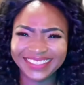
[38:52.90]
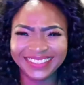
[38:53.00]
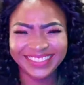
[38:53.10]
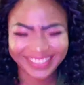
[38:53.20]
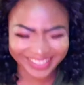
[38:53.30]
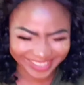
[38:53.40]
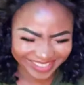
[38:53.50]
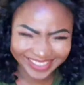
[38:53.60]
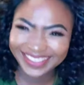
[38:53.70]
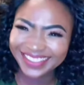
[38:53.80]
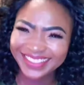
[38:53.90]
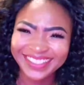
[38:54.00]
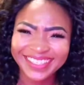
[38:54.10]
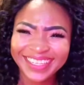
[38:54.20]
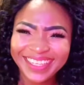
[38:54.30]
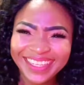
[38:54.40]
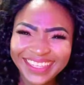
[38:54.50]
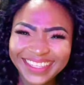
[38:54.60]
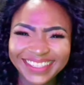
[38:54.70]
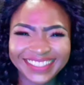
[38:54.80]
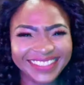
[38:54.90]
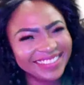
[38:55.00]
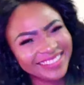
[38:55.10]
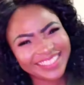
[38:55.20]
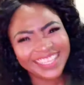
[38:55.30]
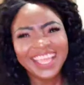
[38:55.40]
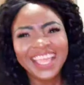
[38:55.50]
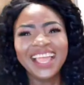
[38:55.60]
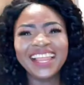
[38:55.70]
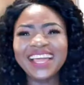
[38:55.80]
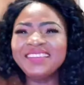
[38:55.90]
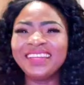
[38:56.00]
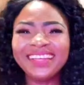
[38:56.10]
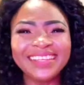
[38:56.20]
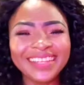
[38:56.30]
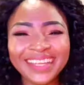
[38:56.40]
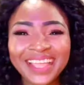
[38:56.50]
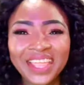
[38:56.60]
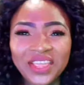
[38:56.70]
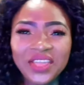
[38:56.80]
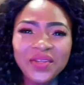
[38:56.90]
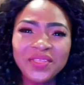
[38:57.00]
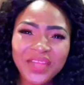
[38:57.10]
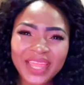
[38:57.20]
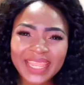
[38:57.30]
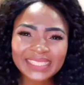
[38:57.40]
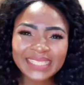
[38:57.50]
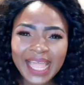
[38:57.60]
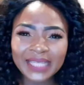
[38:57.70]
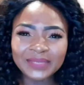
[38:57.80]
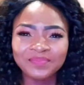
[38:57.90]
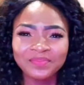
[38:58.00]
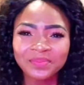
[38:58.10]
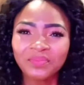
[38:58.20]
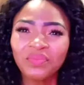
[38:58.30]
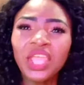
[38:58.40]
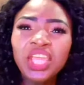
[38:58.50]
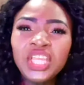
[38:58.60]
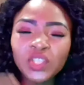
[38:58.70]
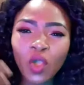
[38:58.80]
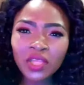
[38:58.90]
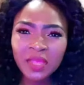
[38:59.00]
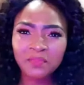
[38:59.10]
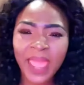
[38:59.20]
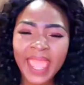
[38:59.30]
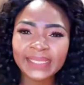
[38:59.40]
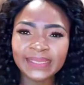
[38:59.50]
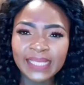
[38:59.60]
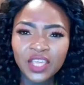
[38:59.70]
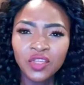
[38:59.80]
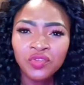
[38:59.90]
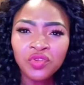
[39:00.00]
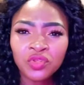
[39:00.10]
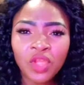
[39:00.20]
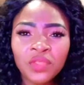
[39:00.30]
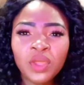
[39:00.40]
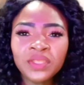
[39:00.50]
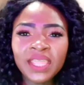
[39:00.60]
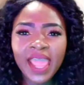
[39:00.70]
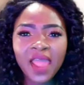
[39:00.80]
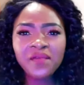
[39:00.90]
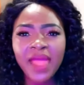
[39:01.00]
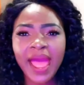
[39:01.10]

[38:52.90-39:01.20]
me? You understand? It all depends. You don't know the area I might be struggling